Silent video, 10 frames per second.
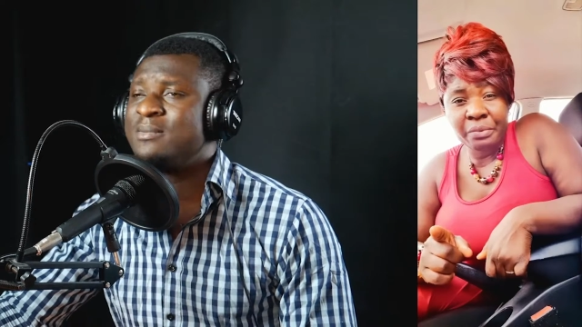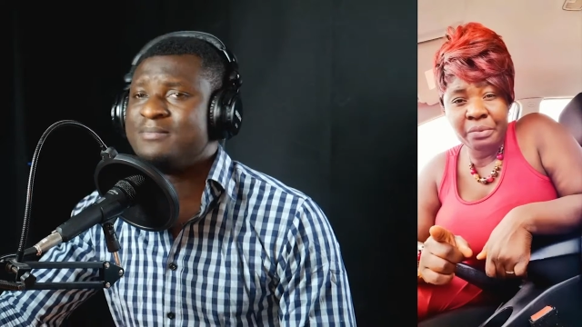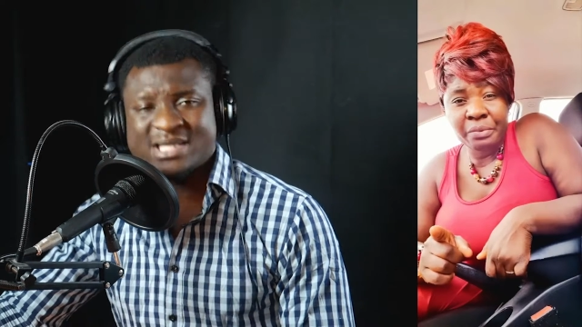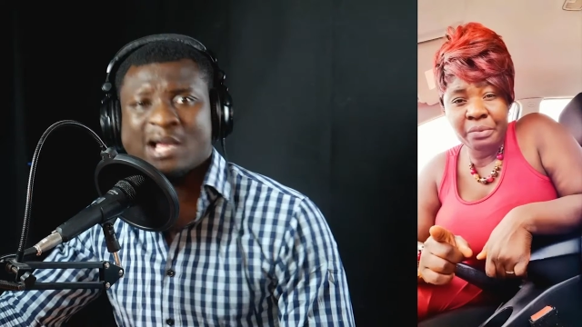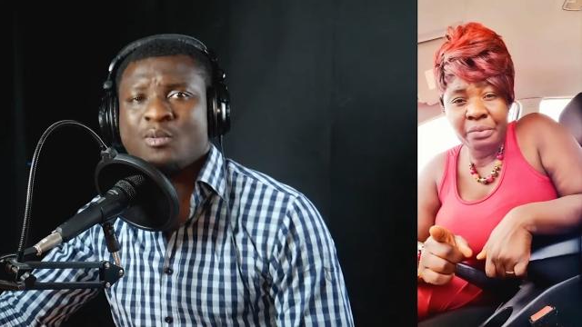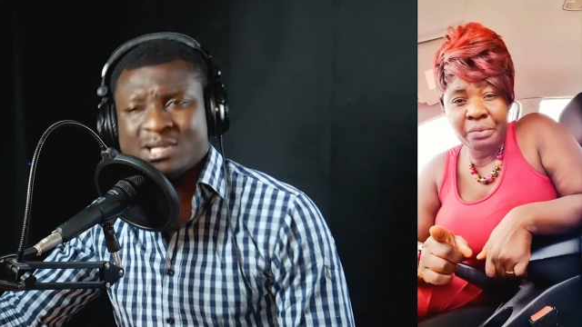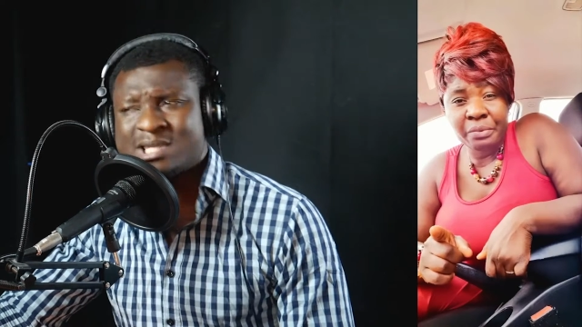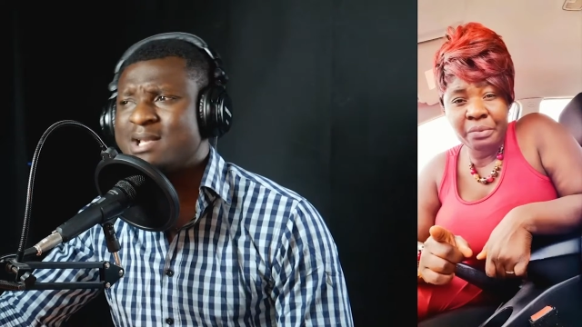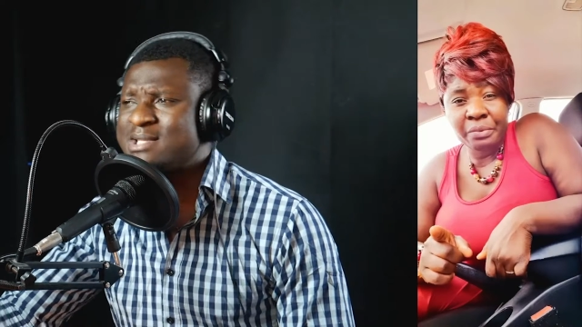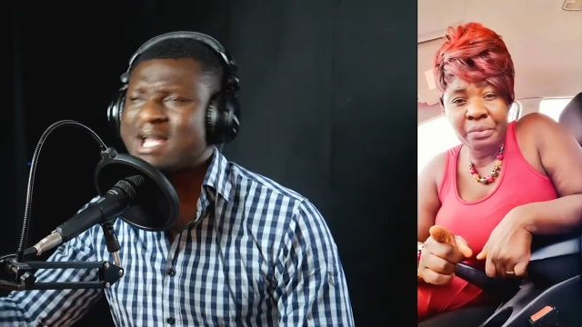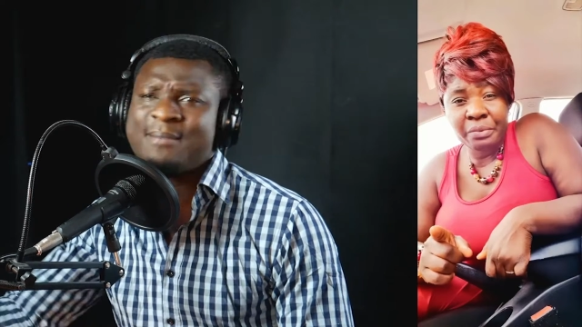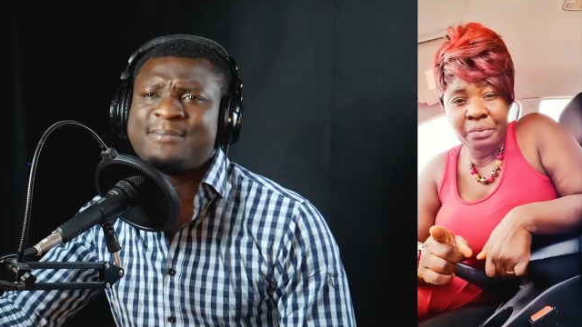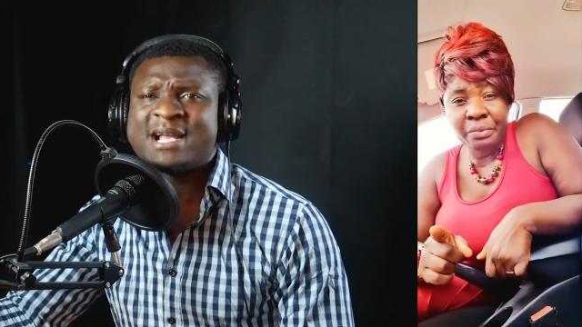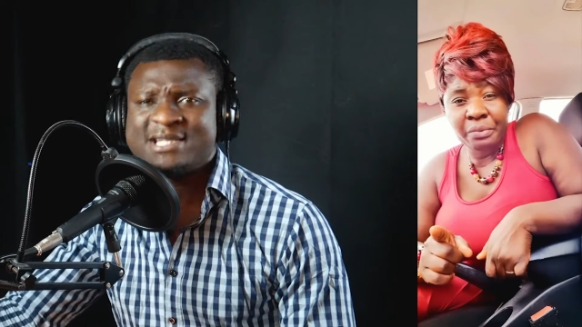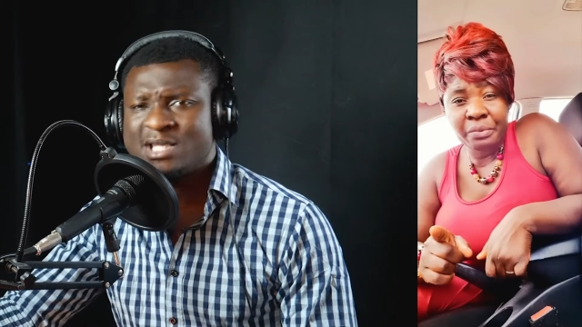Speaker 1: bisanwo se sa
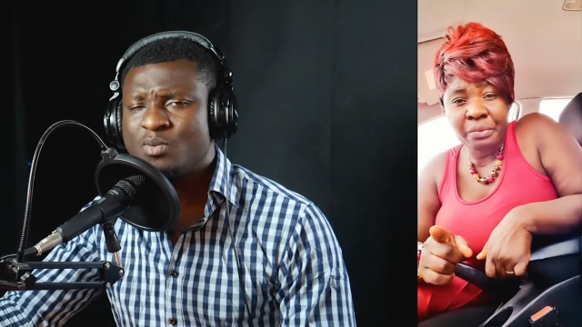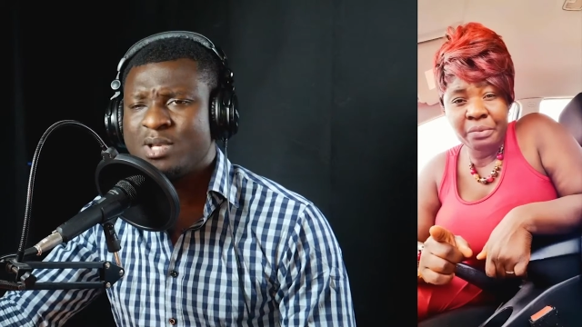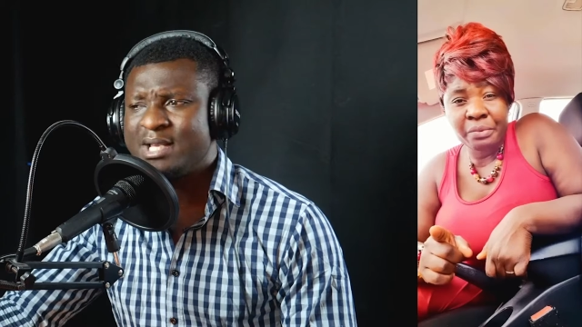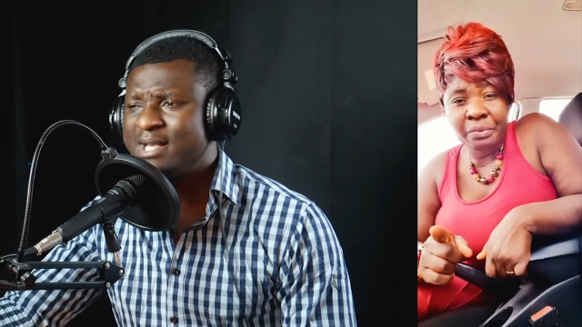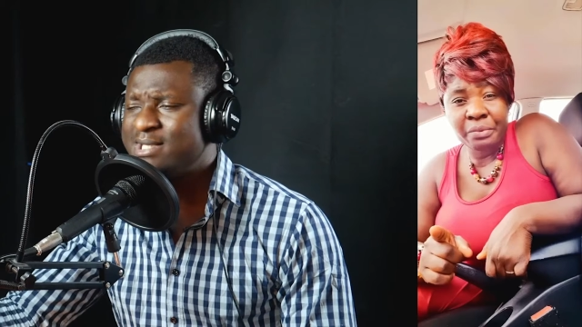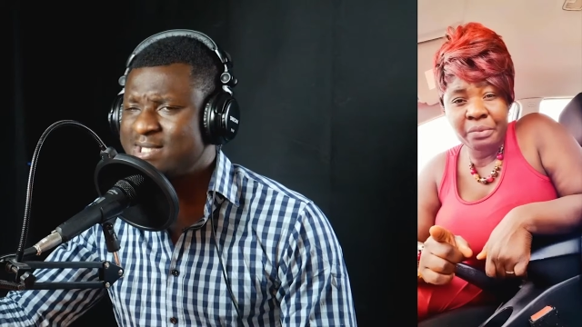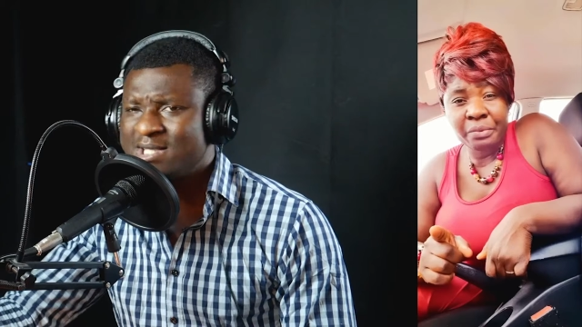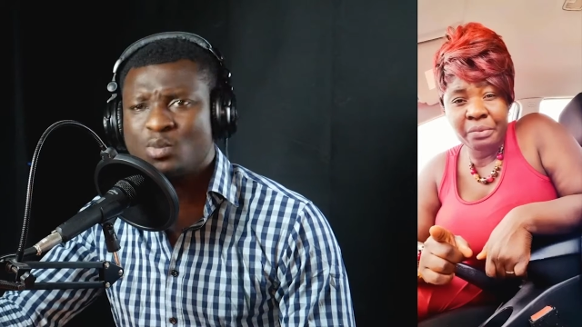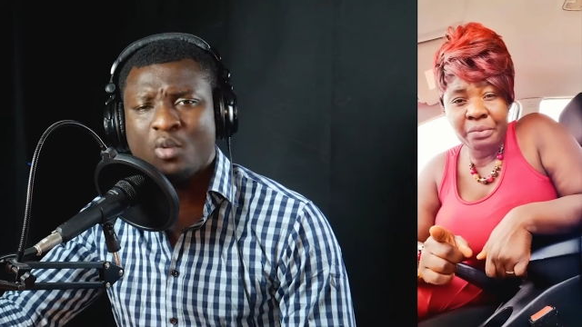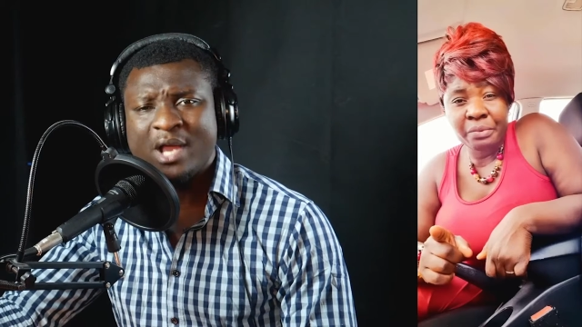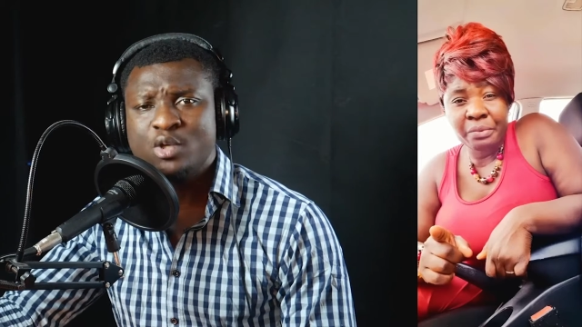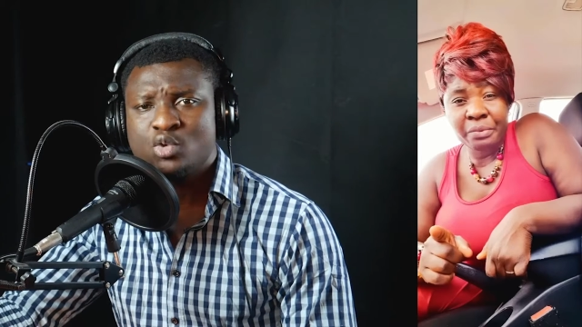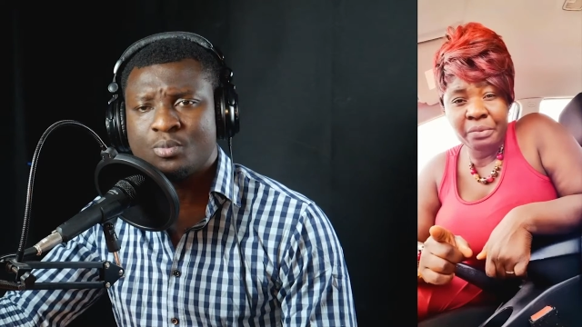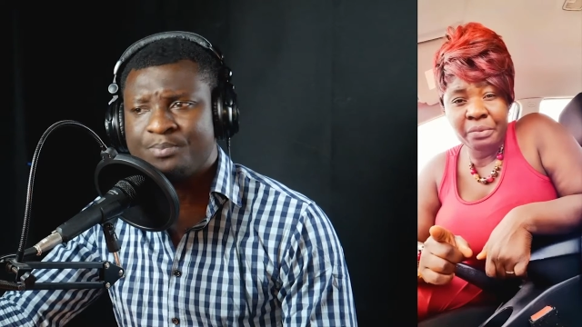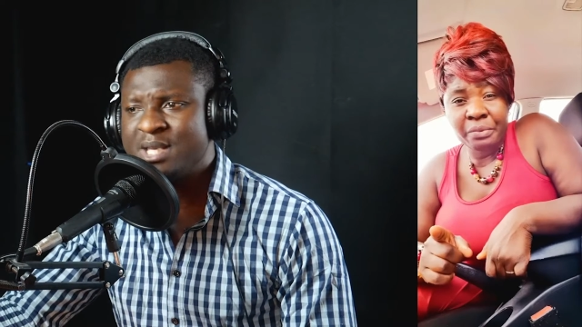brantewe is he going
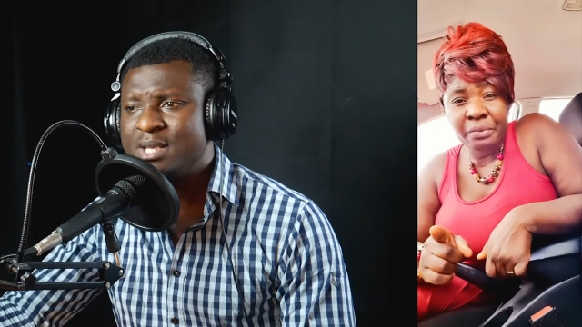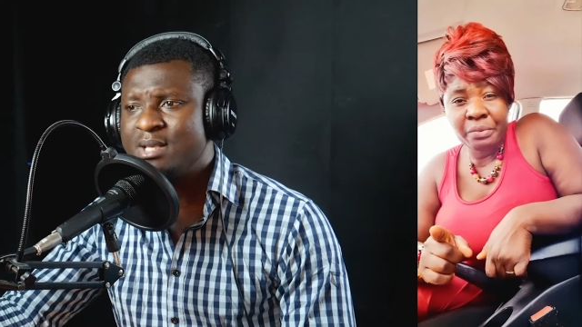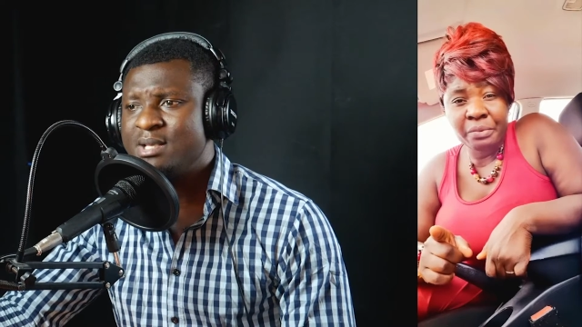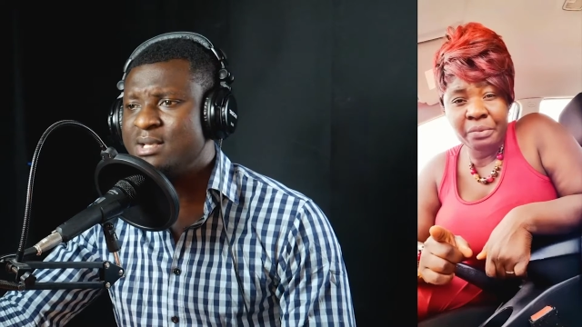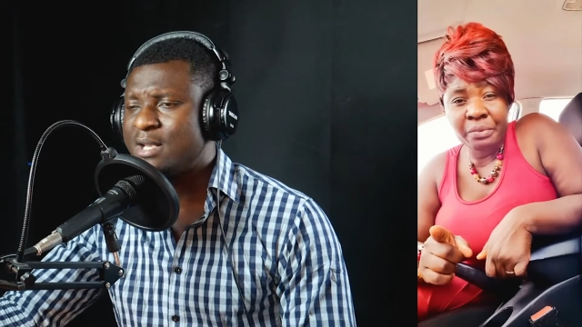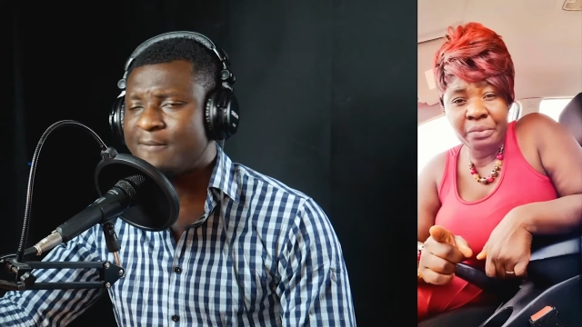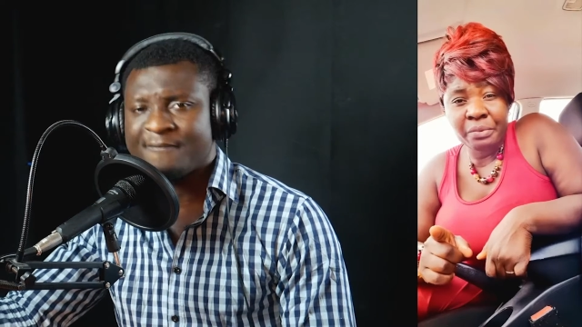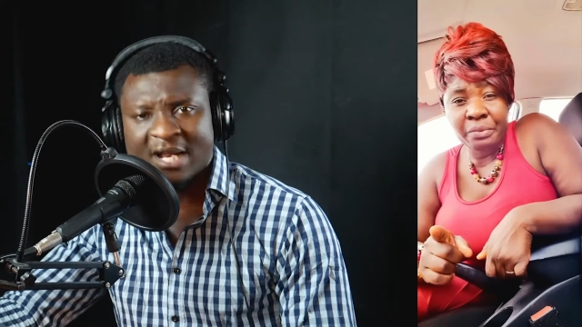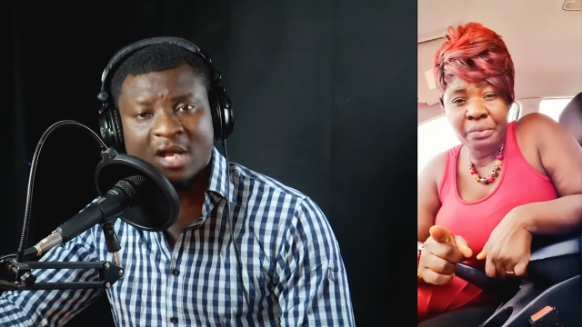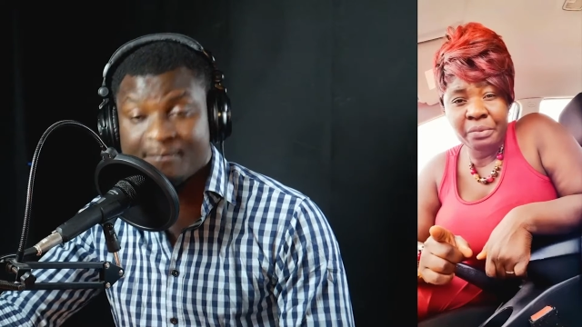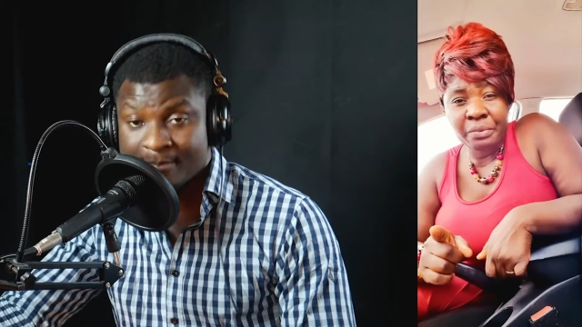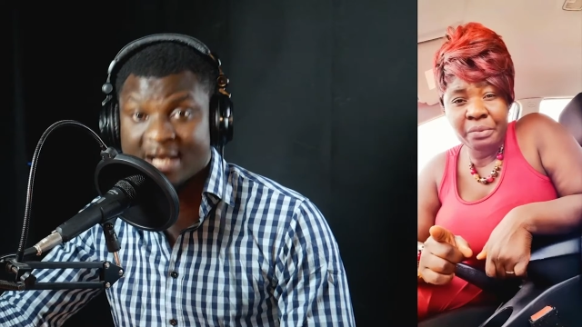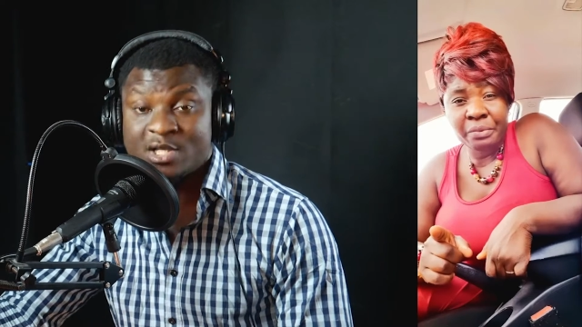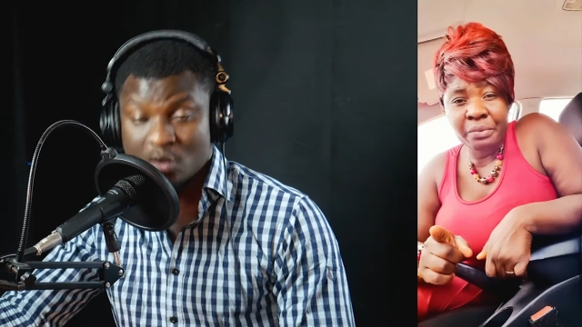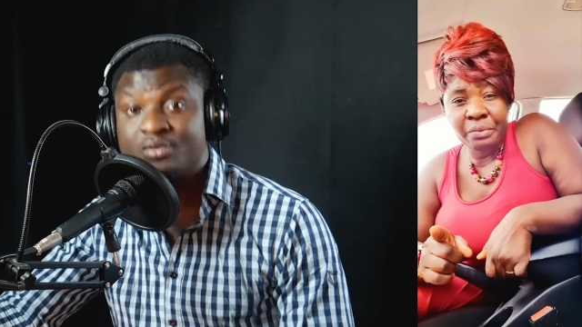to be the father of
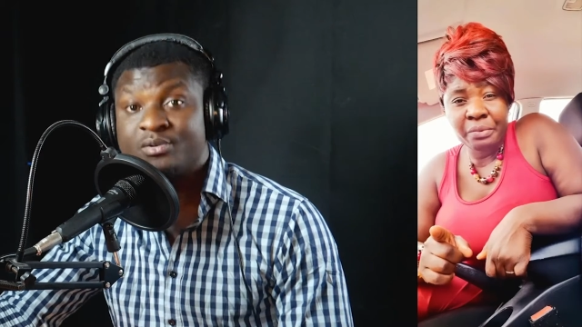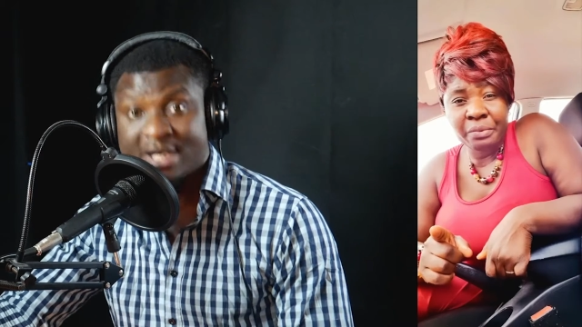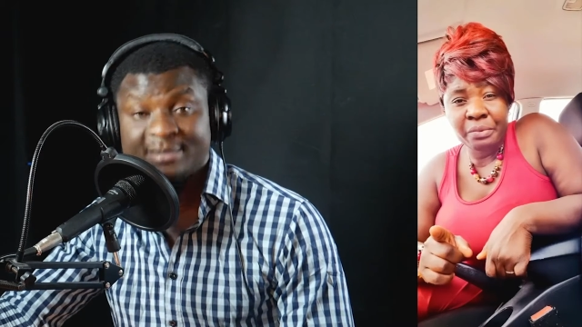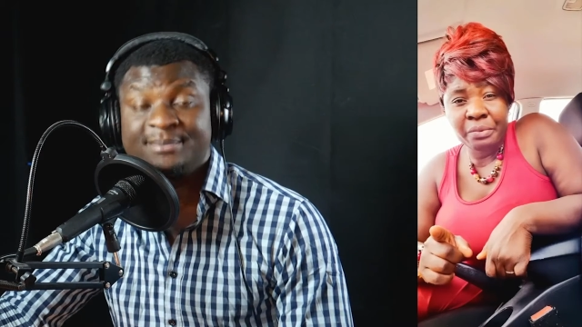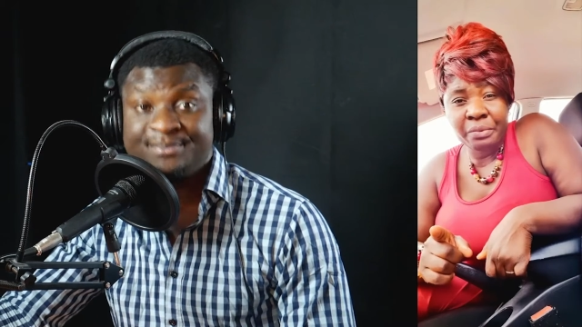my children